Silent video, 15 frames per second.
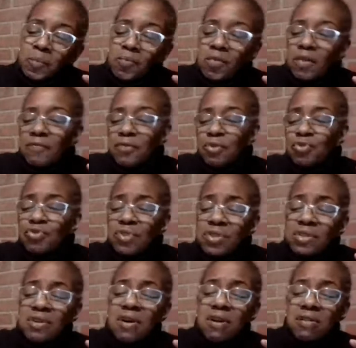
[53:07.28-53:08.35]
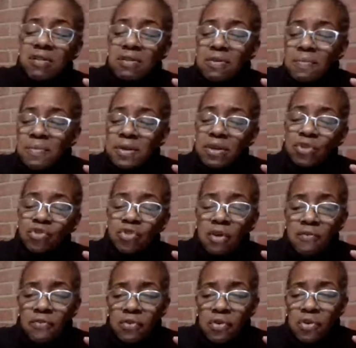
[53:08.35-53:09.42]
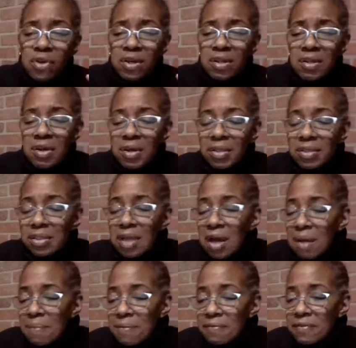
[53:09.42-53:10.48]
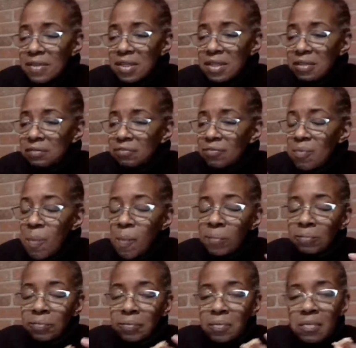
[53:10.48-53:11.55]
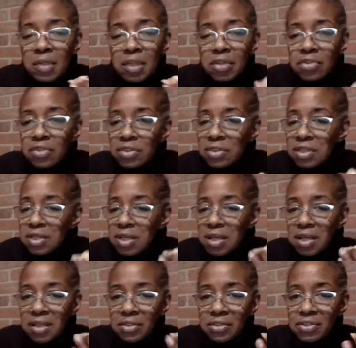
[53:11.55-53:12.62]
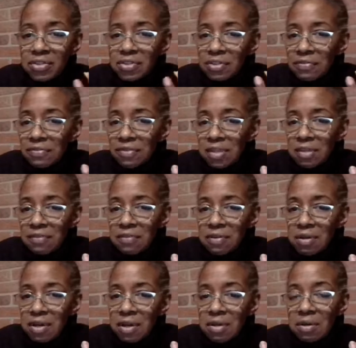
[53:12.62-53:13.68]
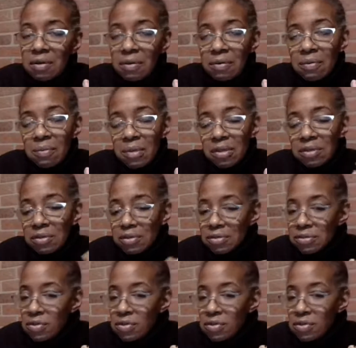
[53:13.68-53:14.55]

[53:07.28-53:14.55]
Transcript: you drizzle a little bit of truffle oil on top of it. It just enhances the flavor. And oh my goodness,